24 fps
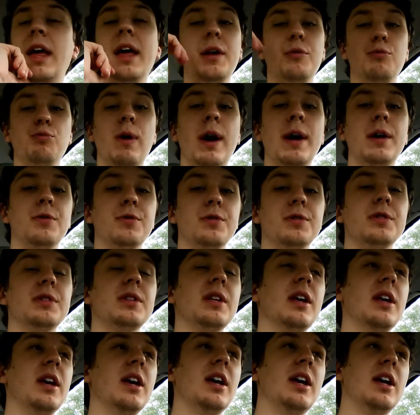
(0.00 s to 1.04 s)
had
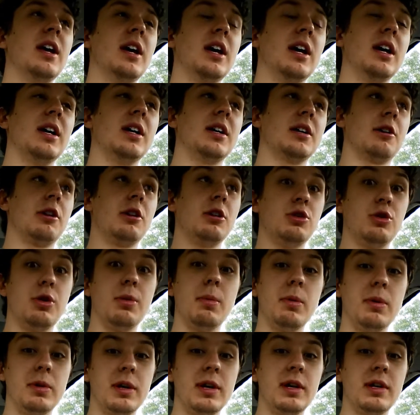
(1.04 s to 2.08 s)
writers
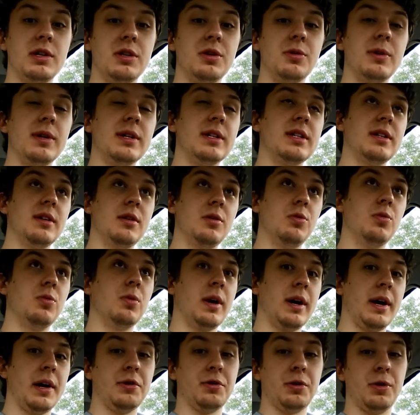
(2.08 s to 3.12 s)
contributing to it
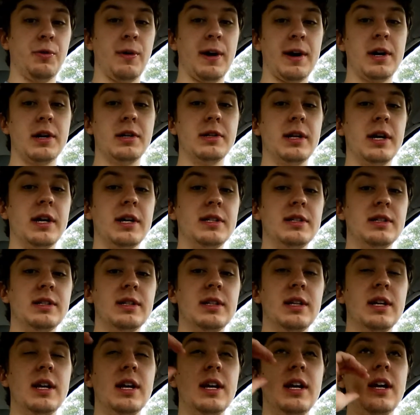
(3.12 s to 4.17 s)
who I actually
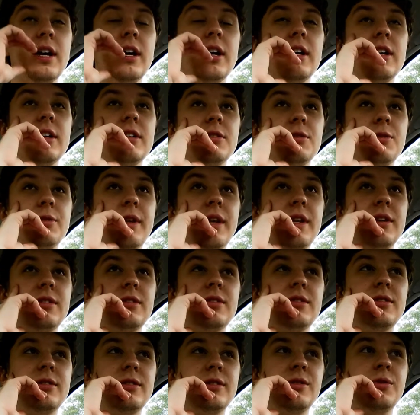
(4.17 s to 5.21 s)
recognized, so that
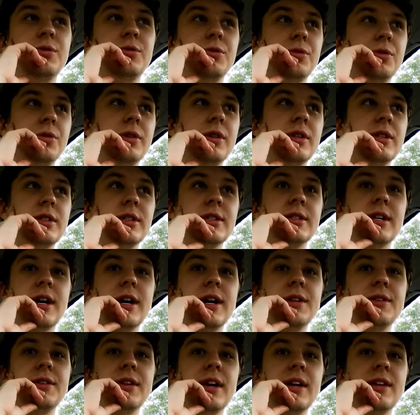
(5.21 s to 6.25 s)
usually is a
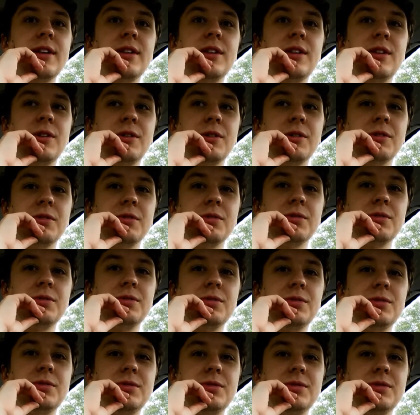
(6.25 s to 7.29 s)
sign that
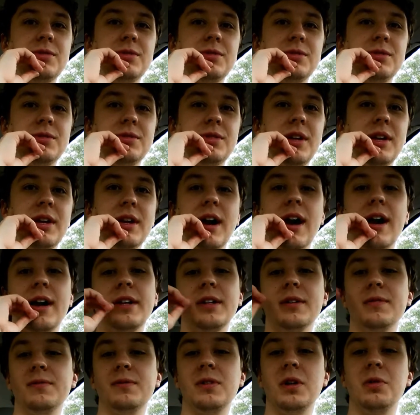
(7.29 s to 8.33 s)
they
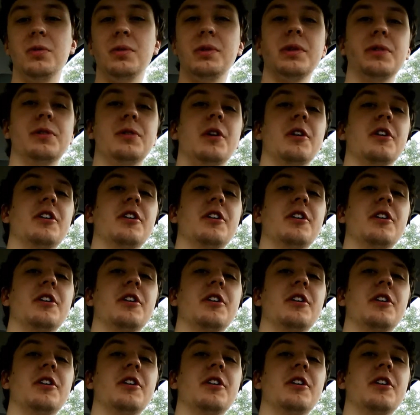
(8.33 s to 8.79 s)
kind of know what they're